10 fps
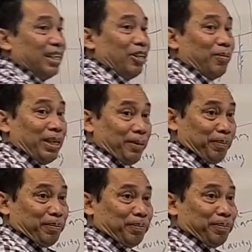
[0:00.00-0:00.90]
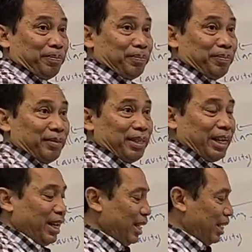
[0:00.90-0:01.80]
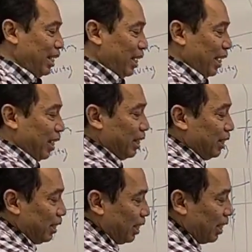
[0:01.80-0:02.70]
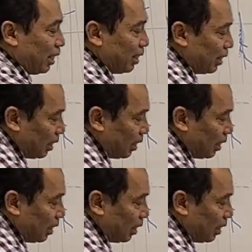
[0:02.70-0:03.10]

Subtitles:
You me? Okay. And then third,